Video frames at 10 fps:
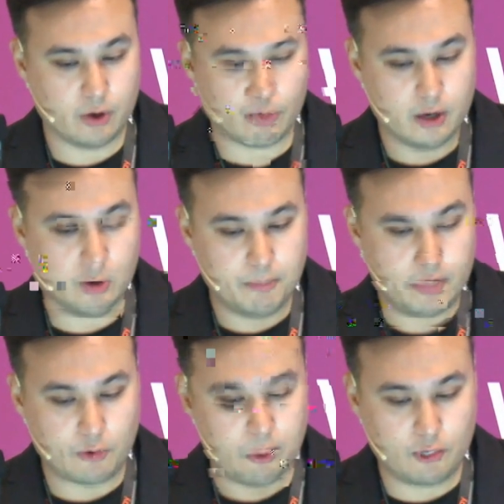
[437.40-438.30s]
The
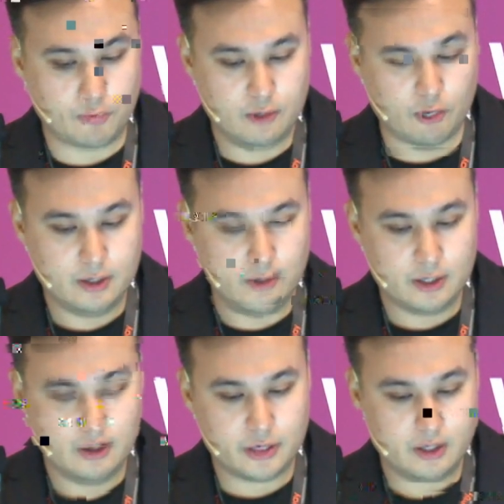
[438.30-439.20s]
other thing I wanted to note
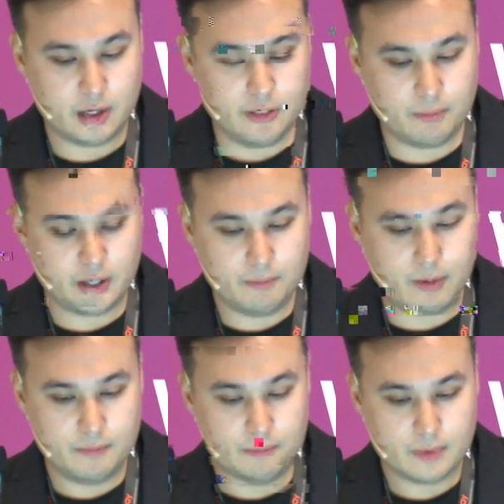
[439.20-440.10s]
is
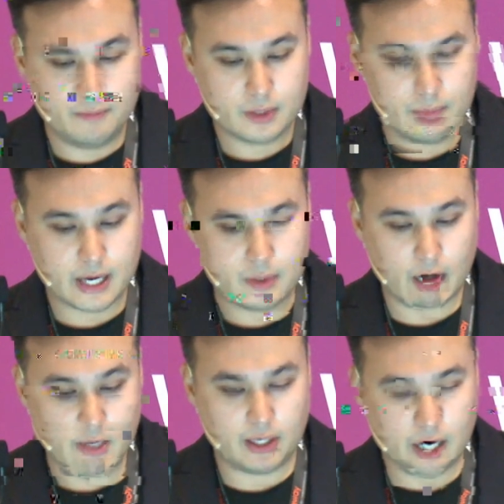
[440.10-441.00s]
we have
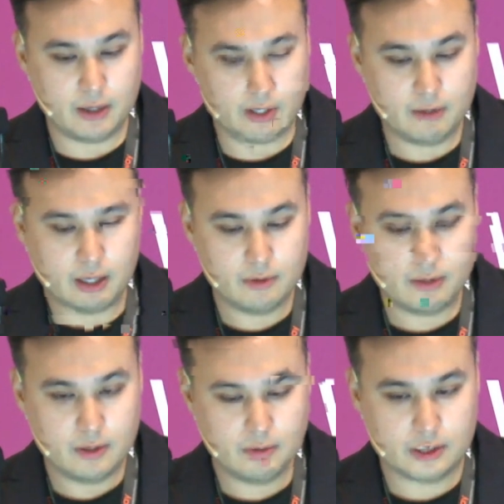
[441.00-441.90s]
amazing documentation.
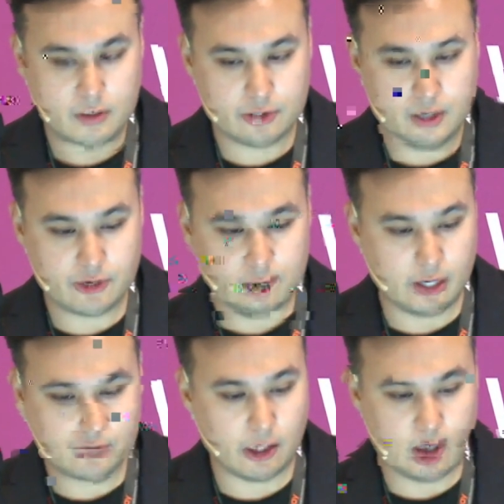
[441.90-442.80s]
People
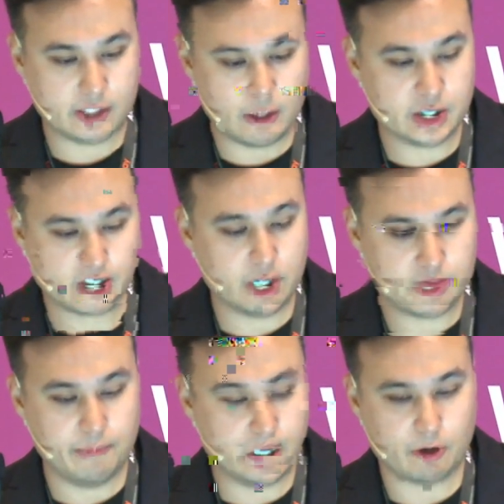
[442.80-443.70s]
give us a lot of
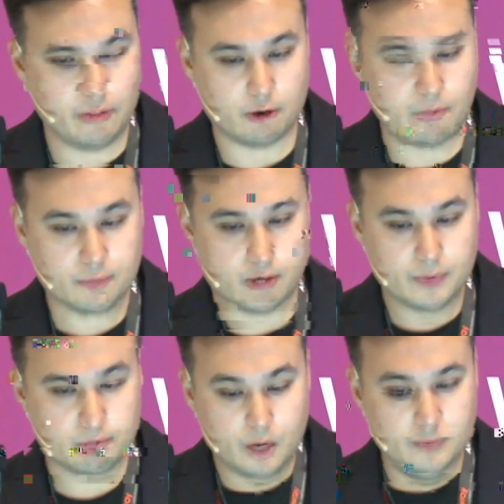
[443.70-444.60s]
compliments on our
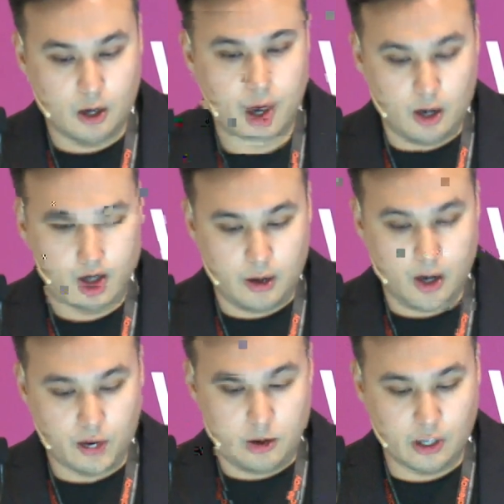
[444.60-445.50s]
thorough documentation.
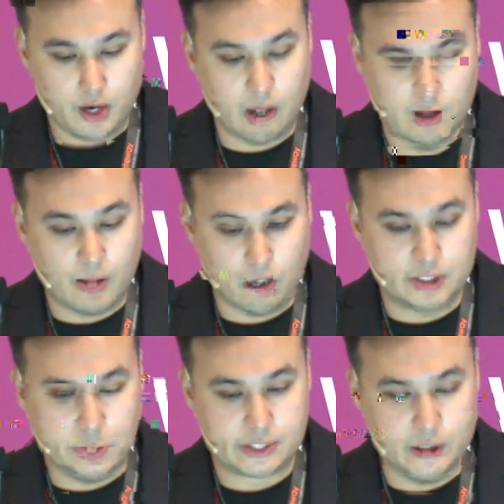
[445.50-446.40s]
And if you go to
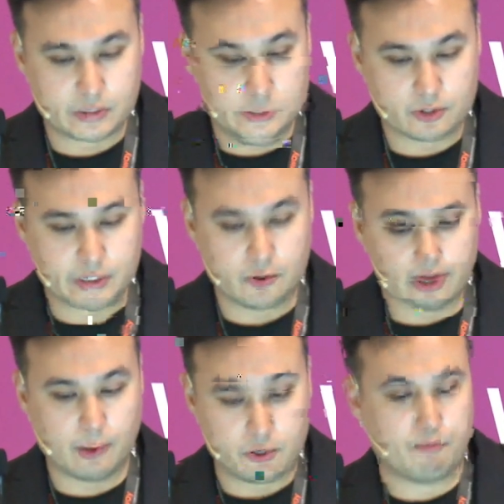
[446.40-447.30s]

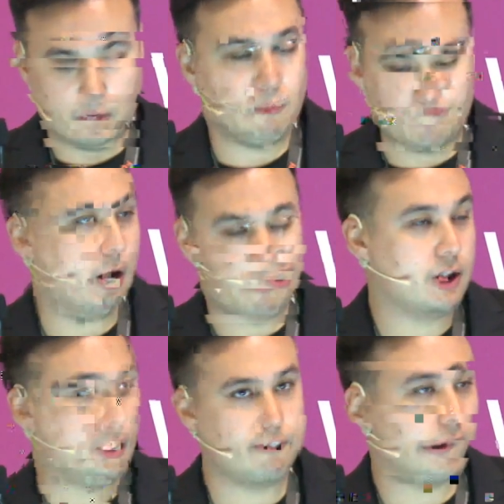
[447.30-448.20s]
coinmarketcap.com/API, the same
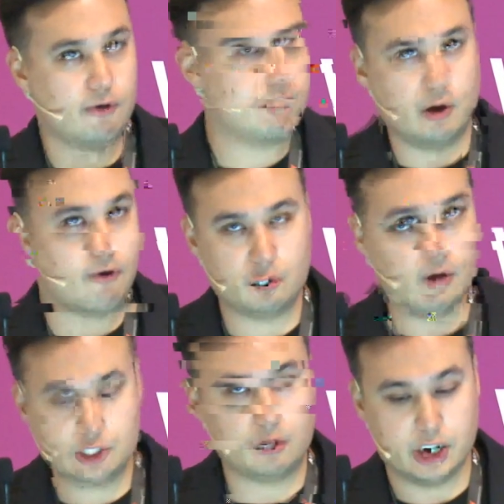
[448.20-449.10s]
place that you sign up for an
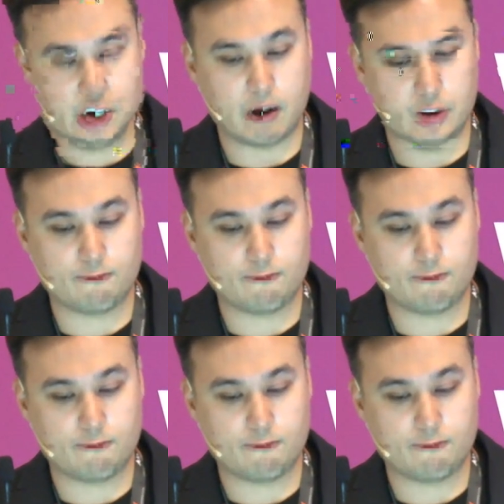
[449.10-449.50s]
API key,